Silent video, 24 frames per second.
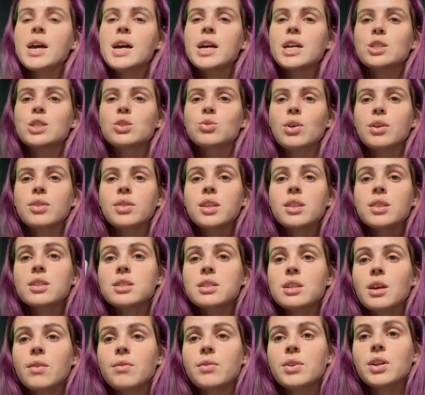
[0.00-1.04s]
And so I think the
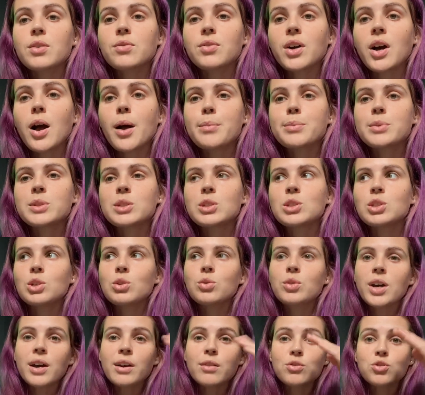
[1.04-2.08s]
Seven of Cups is you
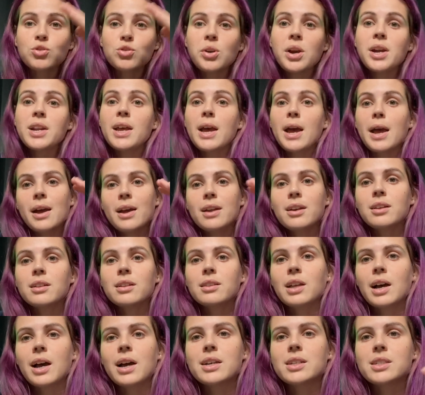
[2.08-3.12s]
kind of trying to
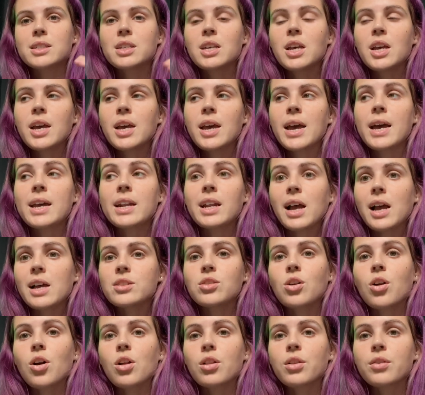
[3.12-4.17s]
analyze and
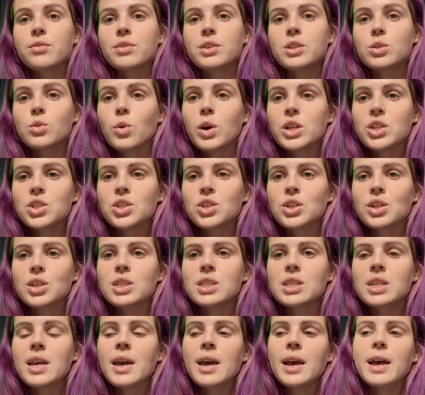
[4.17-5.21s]
ask all of these
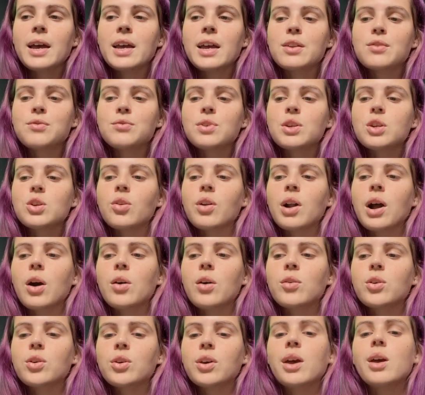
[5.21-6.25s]
questions and figure
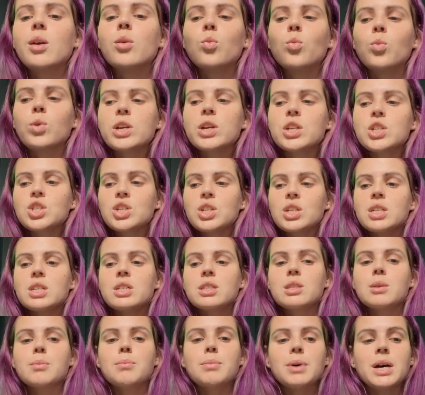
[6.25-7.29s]
out, okay, which
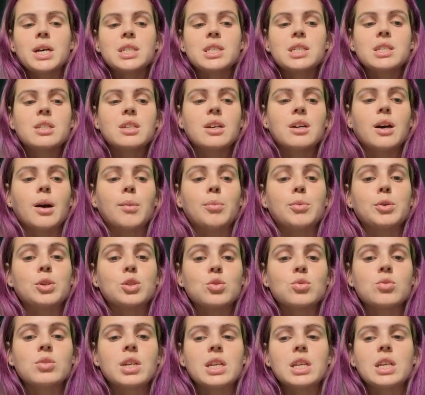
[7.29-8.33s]
is the best
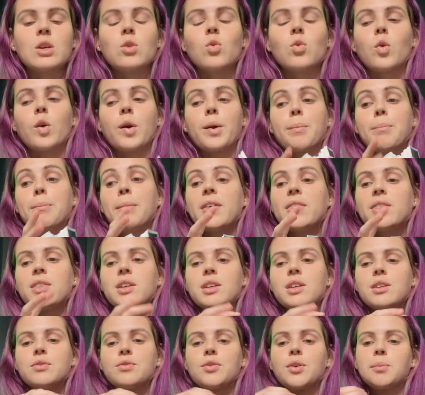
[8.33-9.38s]
opportunity or
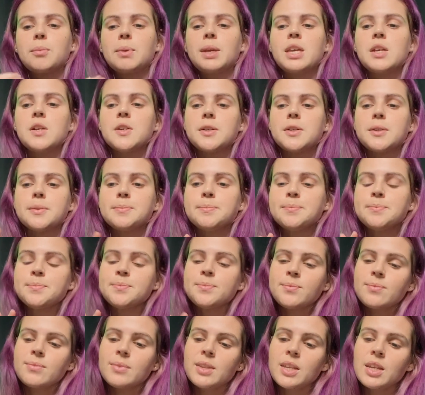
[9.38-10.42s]
method for me here.
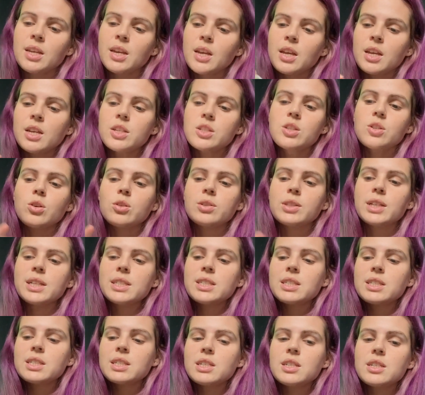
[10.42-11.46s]
So
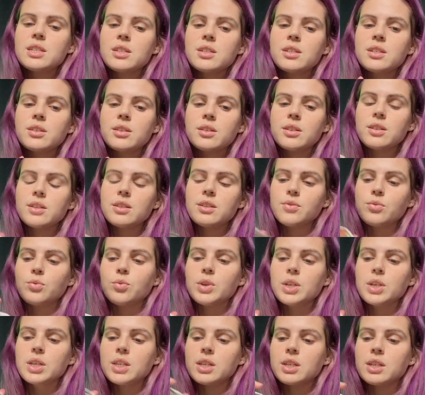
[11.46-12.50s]
let's see if
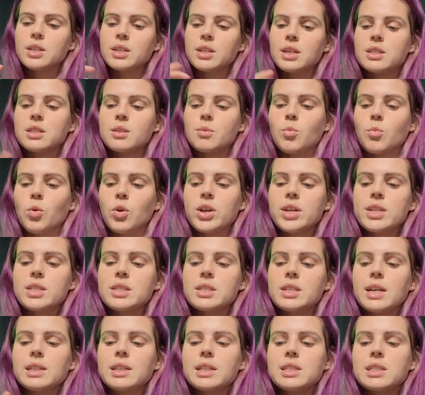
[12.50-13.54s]
we can get some more
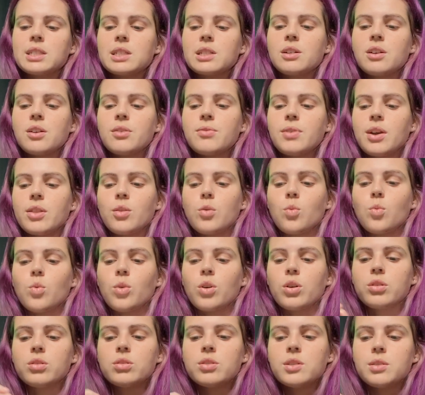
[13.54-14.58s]
insight. Let's clarify the
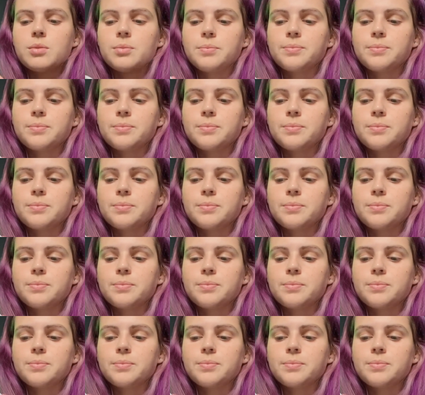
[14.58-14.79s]
world.